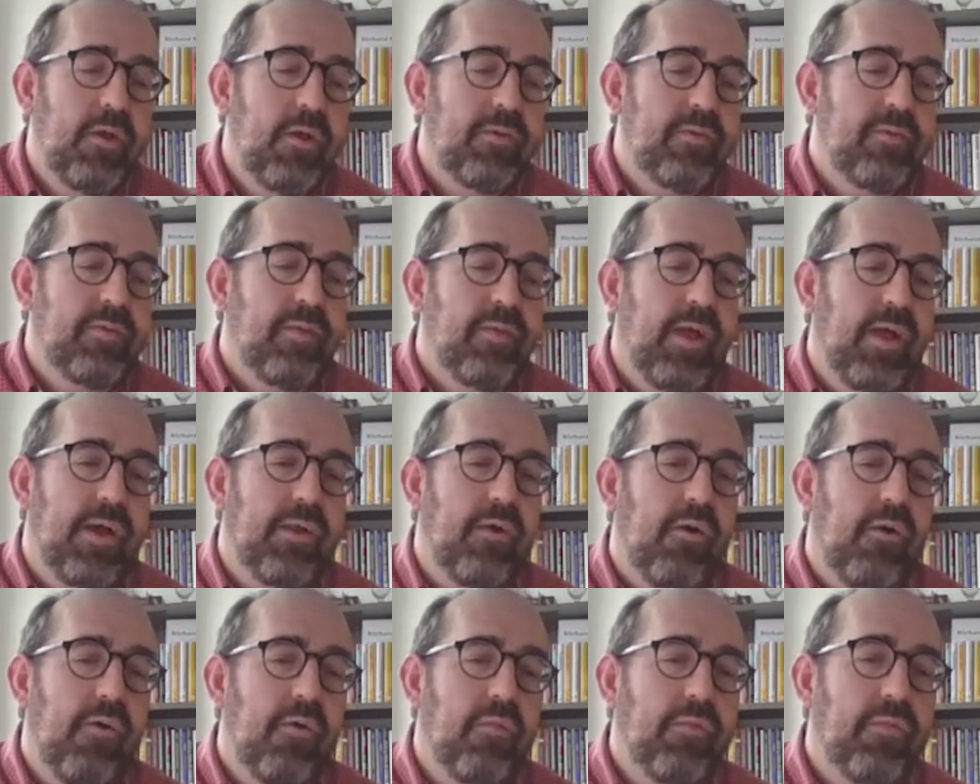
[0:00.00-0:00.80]

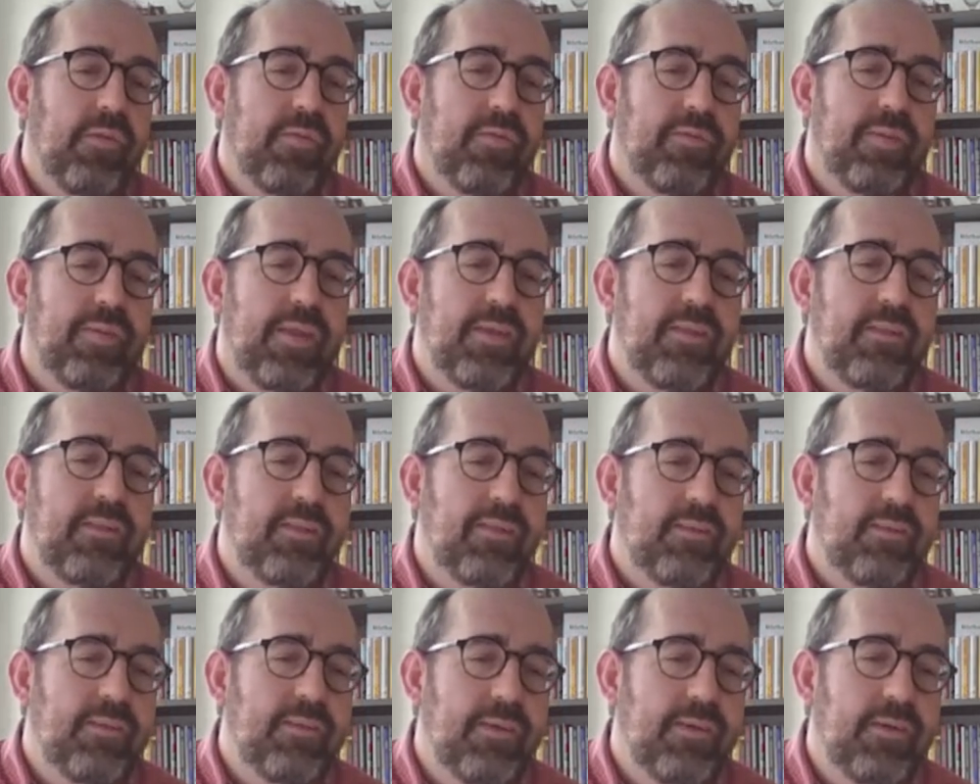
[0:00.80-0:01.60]
slot all the
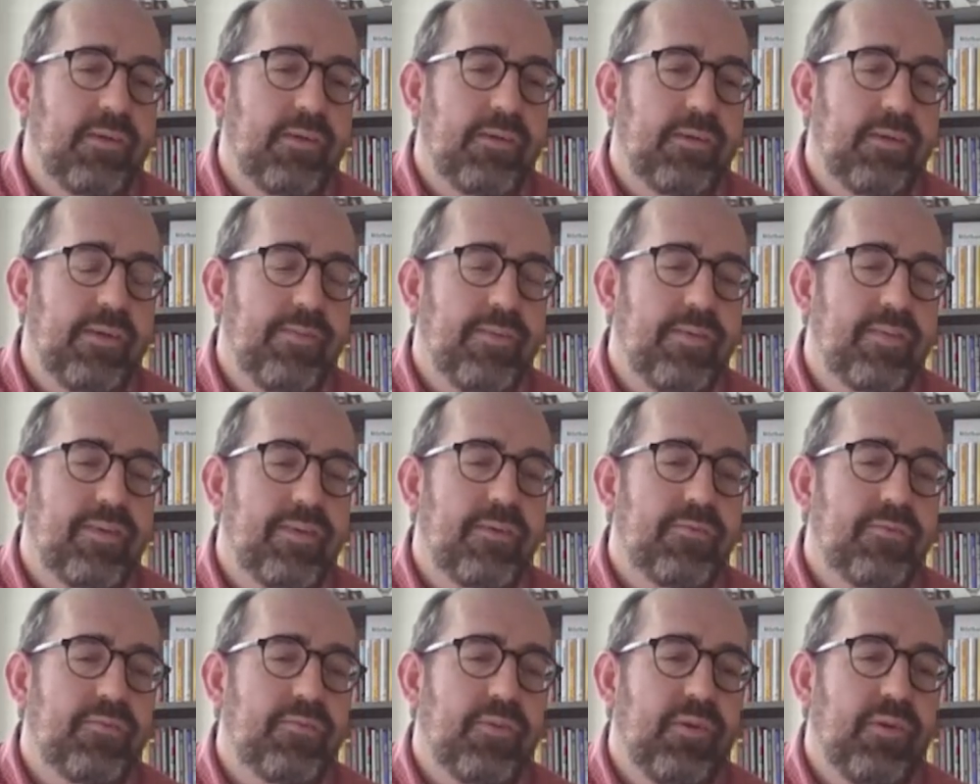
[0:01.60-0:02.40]
states uh, in this
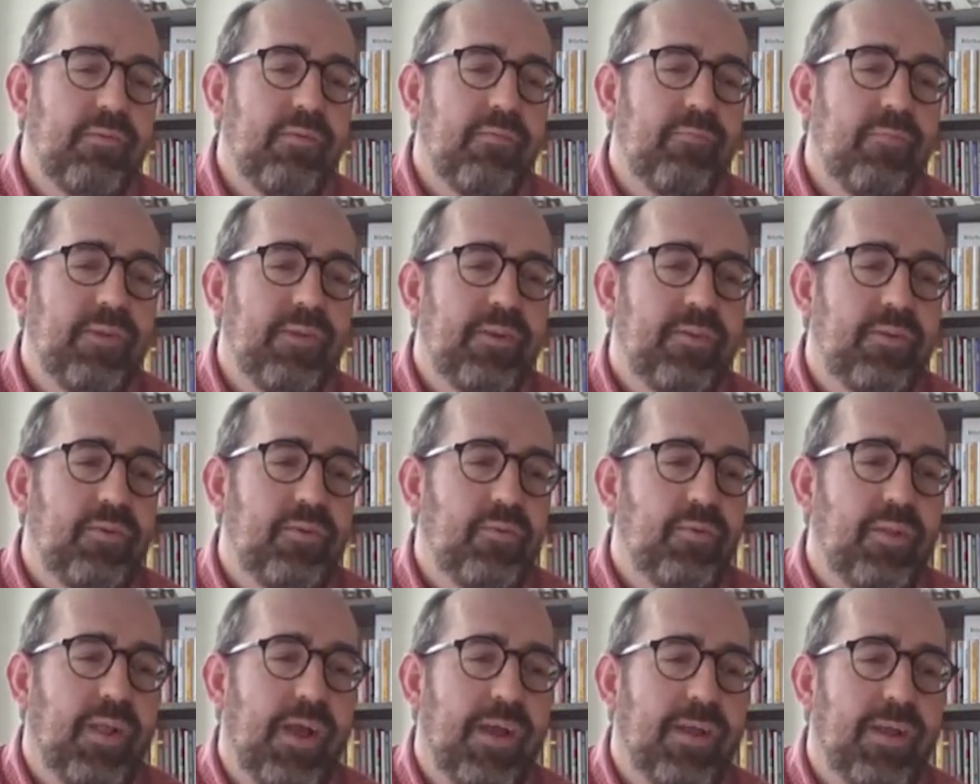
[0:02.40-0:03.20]
country
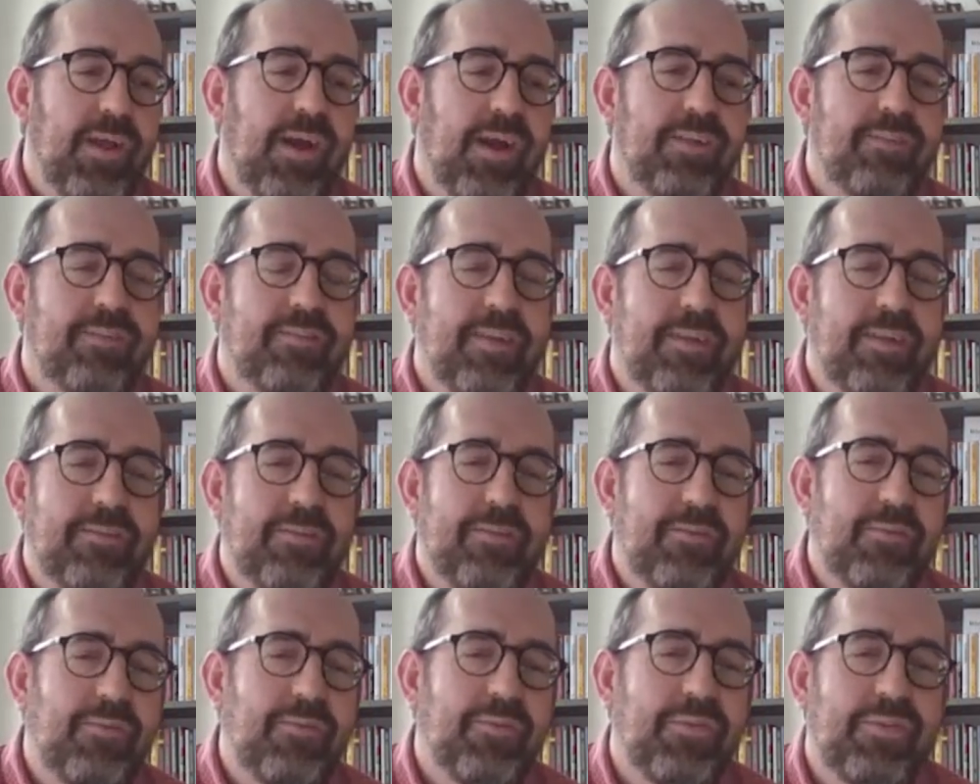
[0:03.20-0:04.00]
into like hot
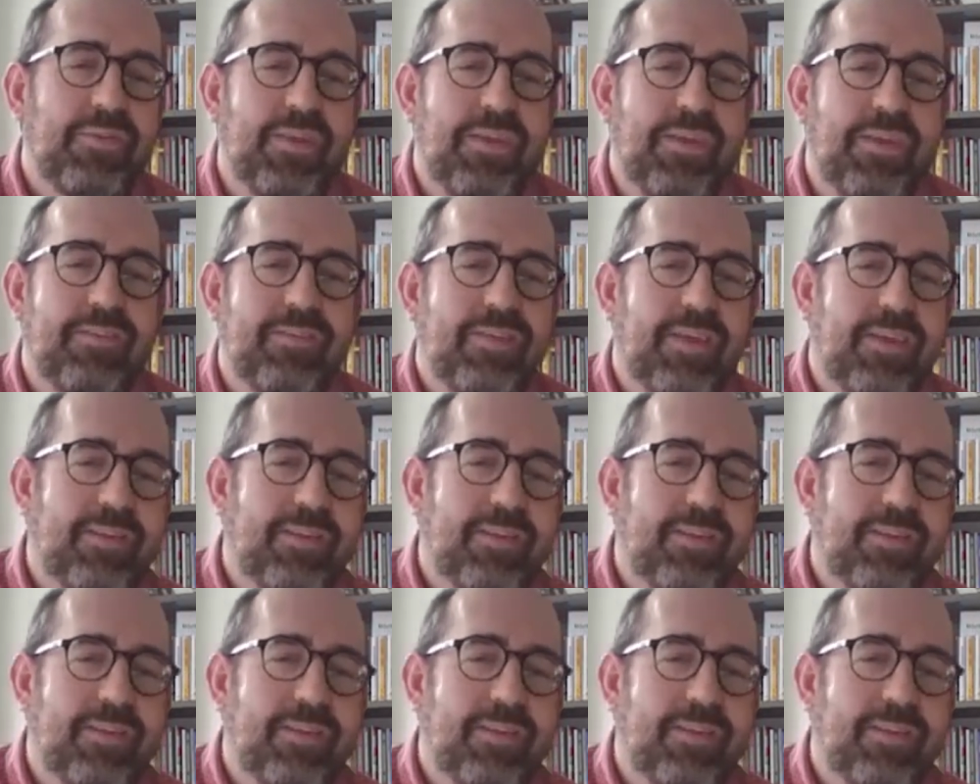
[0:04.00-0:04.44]
states and cold states.